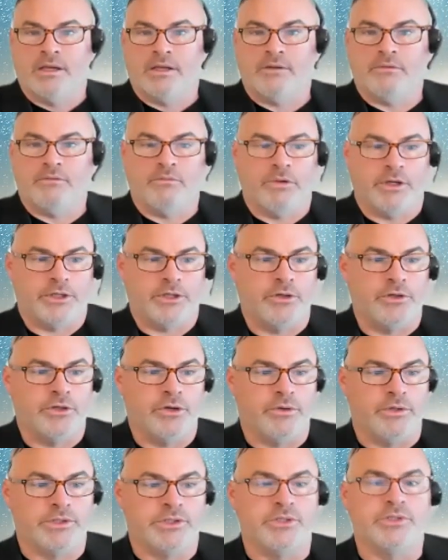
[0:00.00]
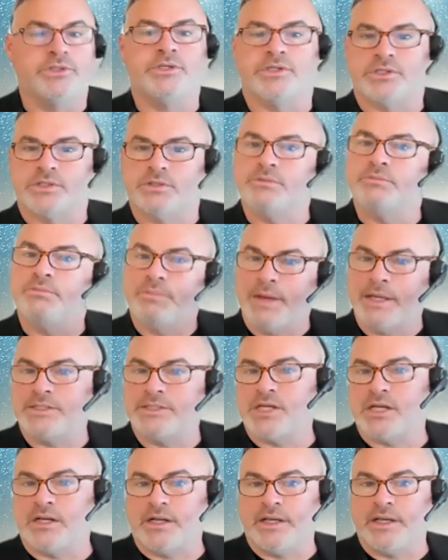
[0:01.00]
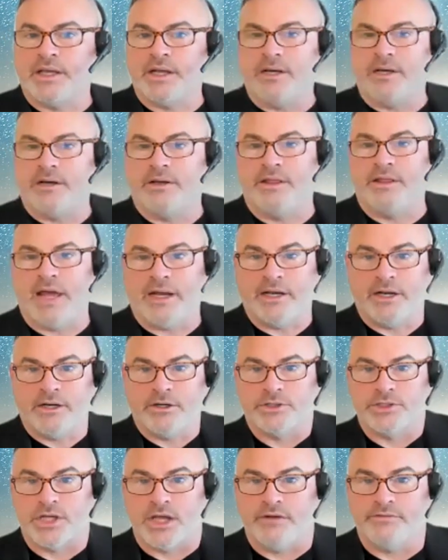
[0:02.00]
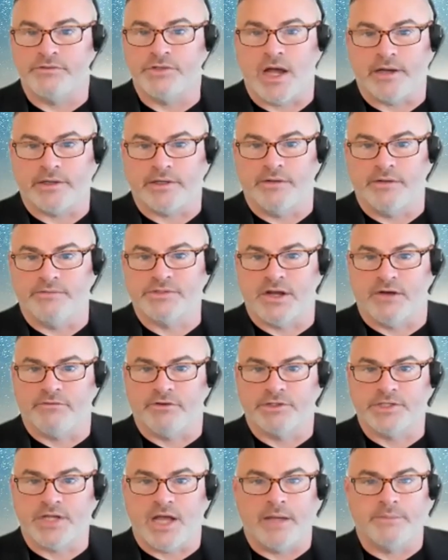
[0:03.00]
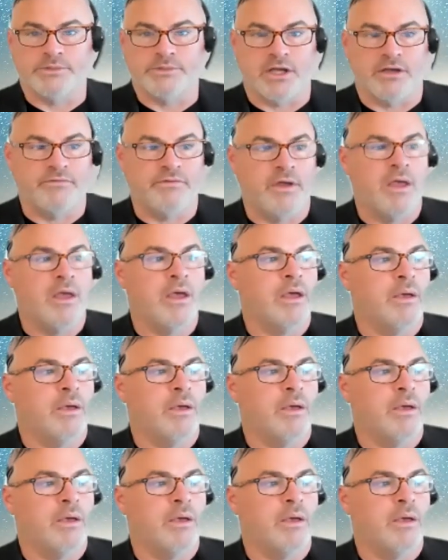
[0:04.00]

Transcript: what you do is you just basically get into that energy I've talked of several times of,